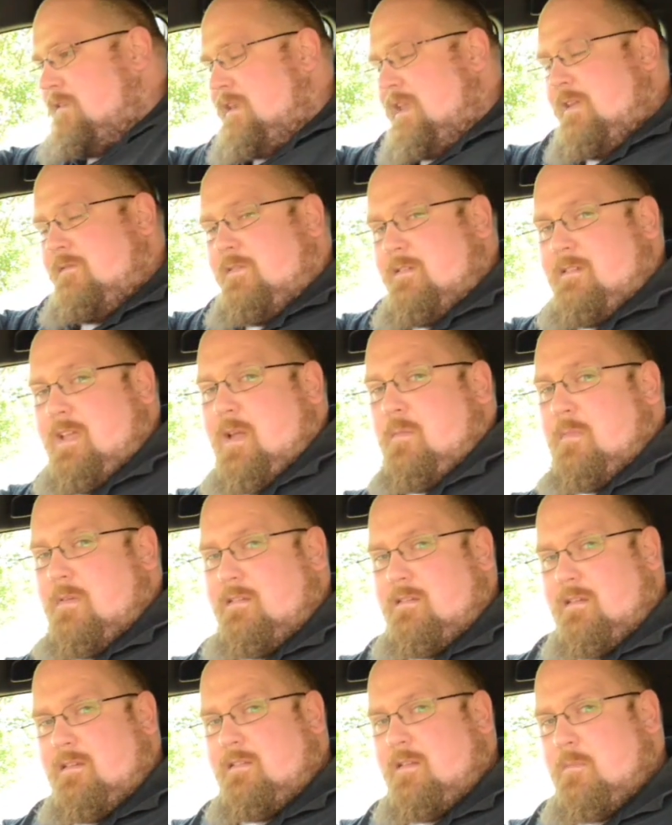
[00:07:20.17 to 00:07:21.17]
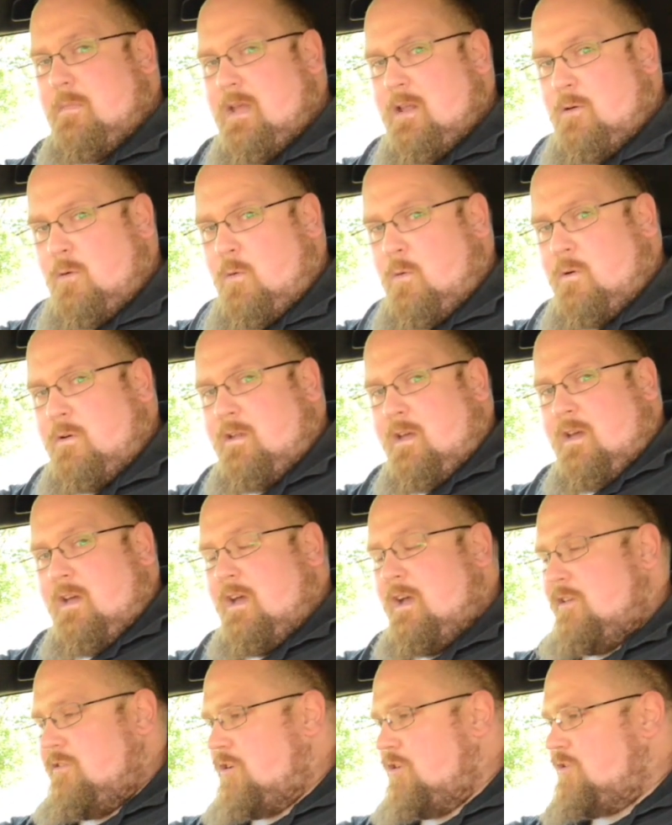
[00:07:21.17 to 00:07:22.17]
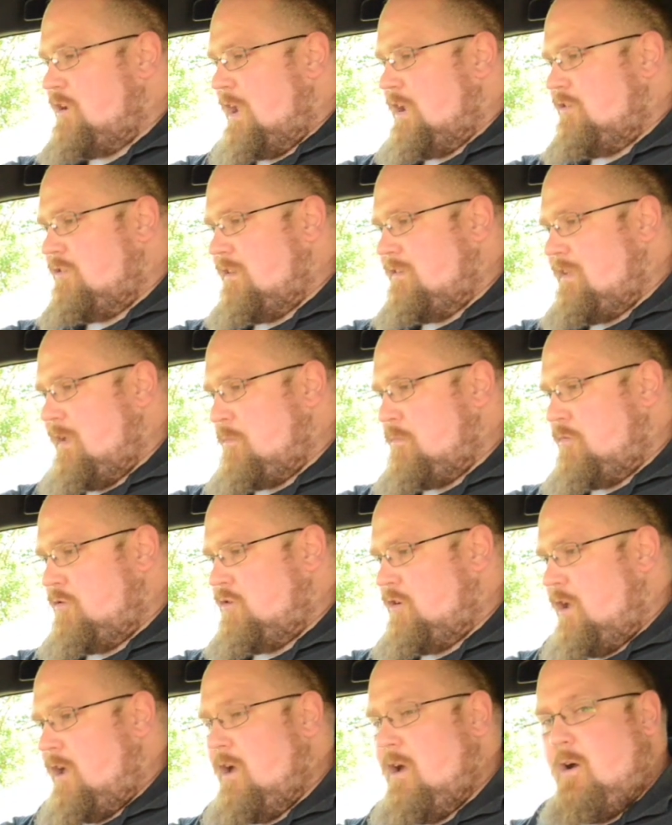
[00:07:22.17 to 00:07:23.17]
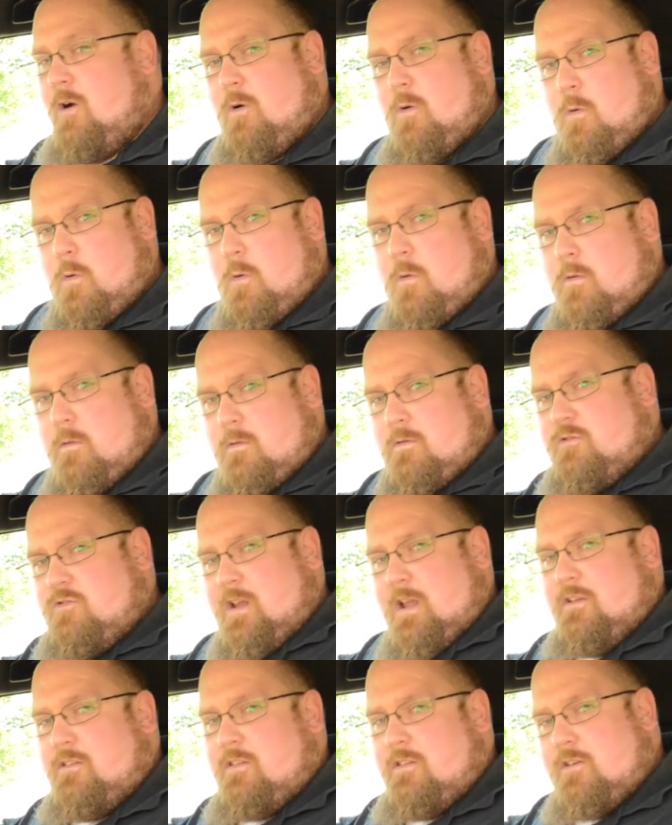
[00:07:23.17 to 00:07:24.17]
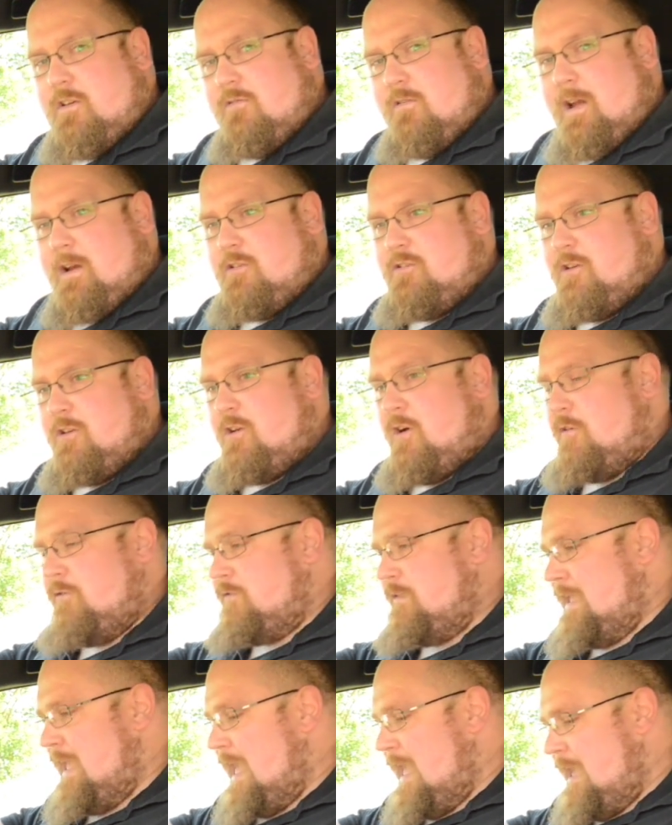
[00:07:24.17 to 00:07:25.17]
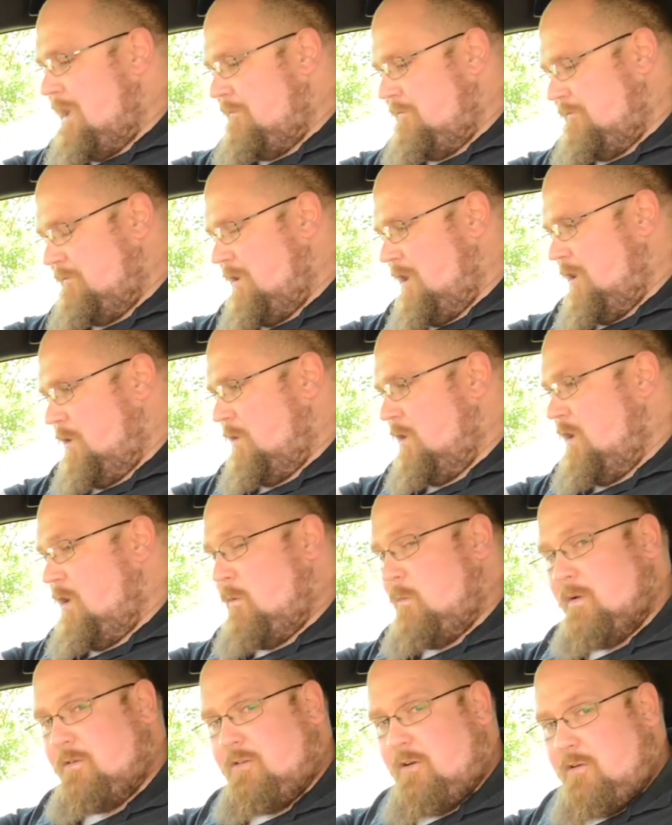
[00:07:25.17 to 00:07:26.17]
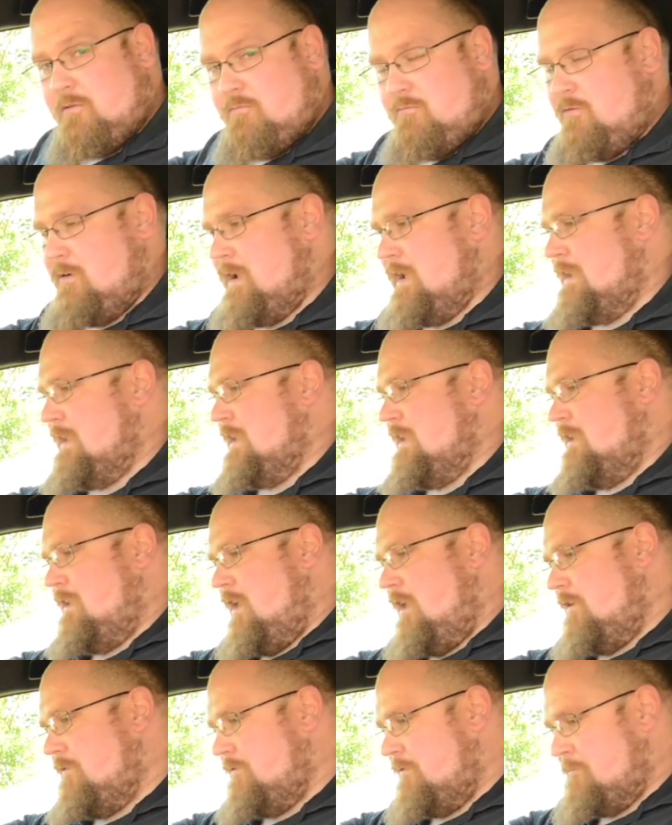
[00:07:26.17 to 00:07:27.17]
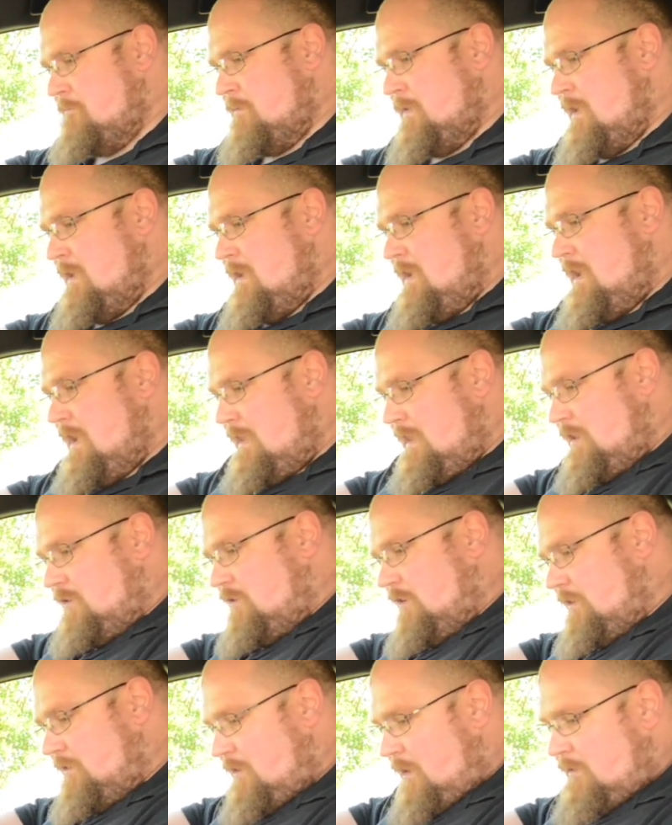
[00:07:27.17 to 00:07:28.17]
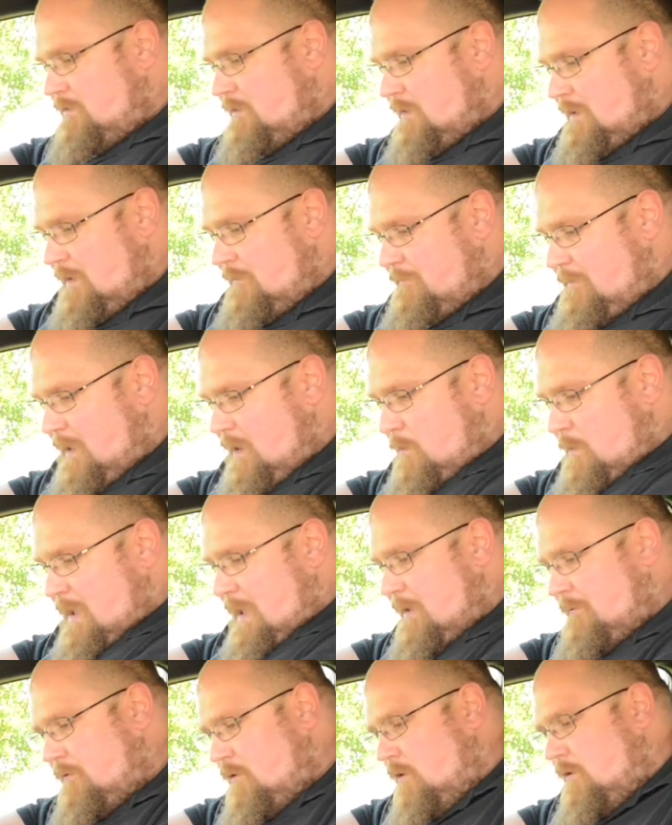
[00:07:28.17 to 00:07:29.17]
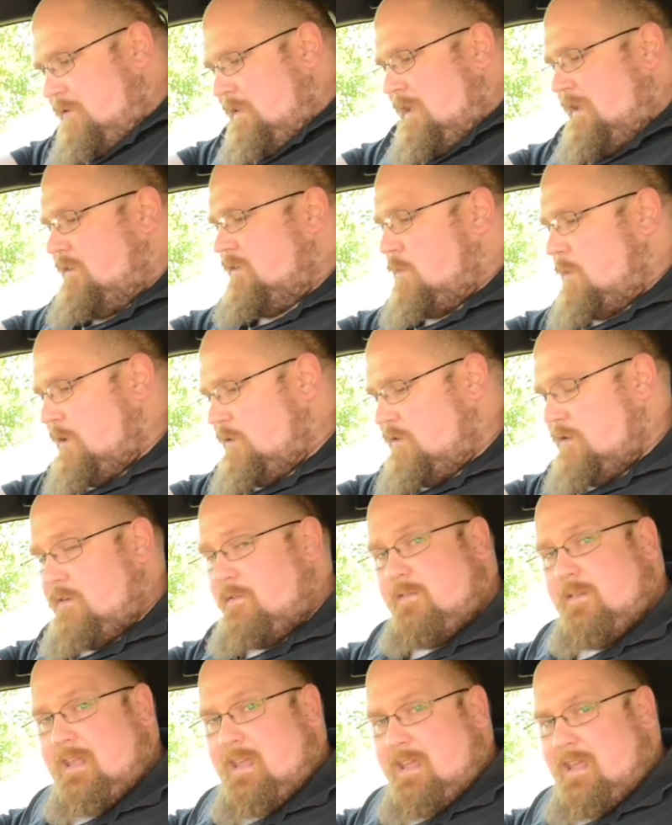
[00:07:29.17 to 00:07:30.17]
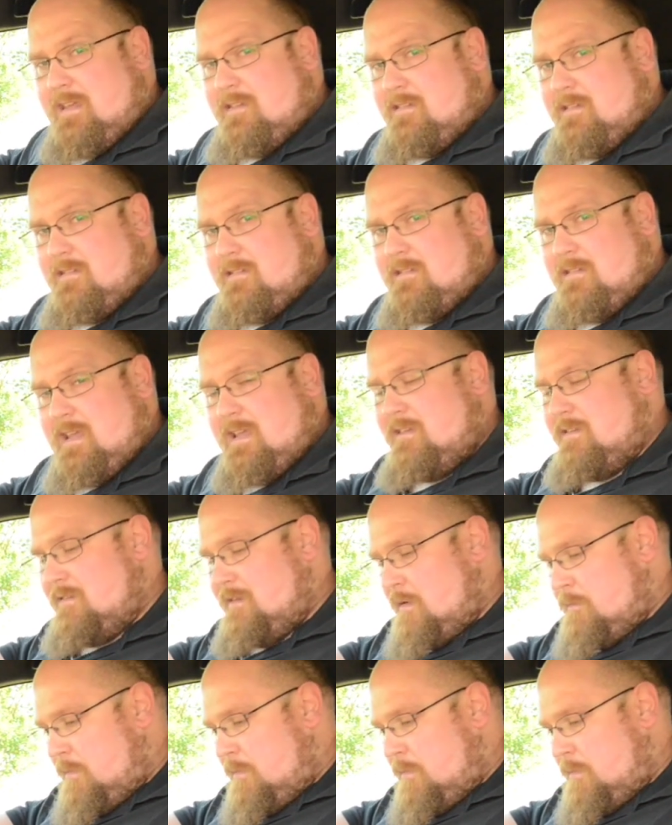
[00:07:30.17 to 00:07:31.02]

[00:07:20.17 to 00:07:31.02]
the infotainment system in order to change the temperature or change the direction of the airflow, which I really love. And then just underneath there, we have got the switches for the heated seats, and